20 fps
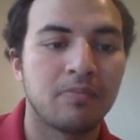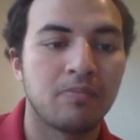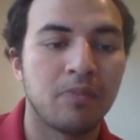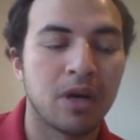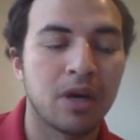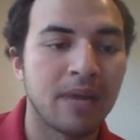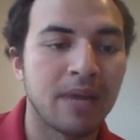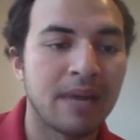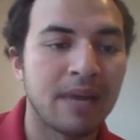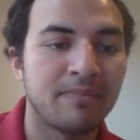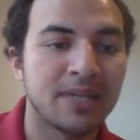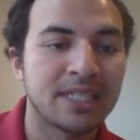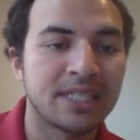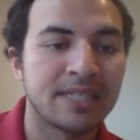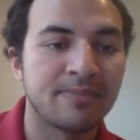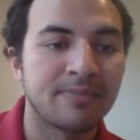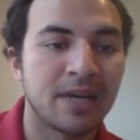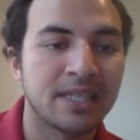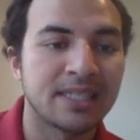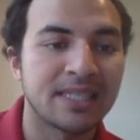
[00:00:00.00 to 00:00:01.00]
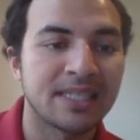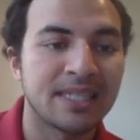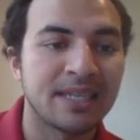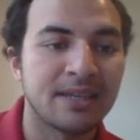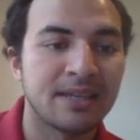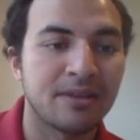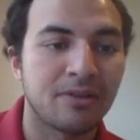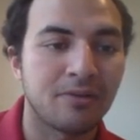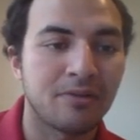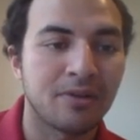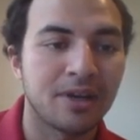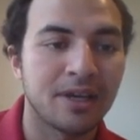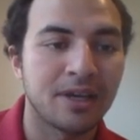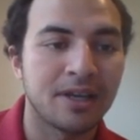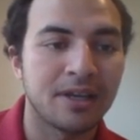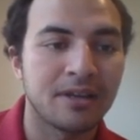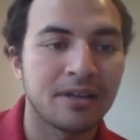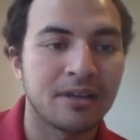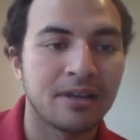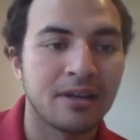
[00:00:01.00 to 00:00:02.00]
put my bishop on
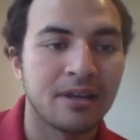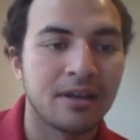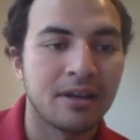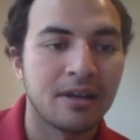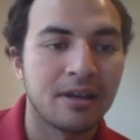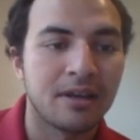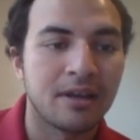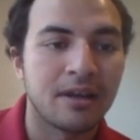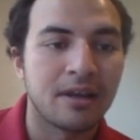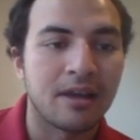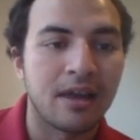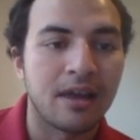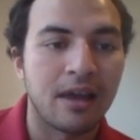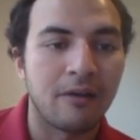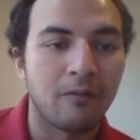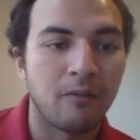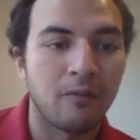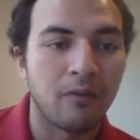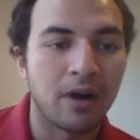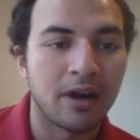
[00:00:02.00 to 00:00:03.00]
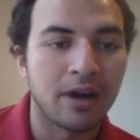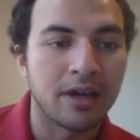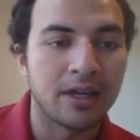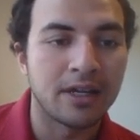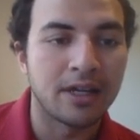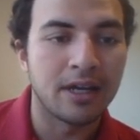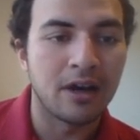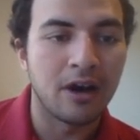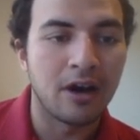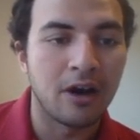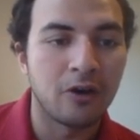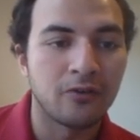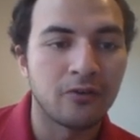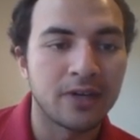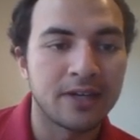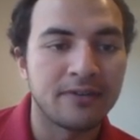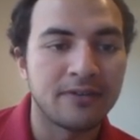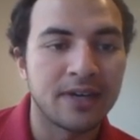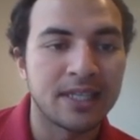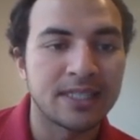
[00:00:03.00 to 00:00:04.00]
c3, where it
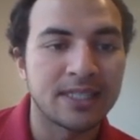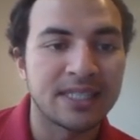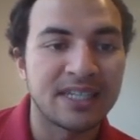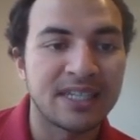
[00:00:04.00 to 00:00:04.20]
over-defends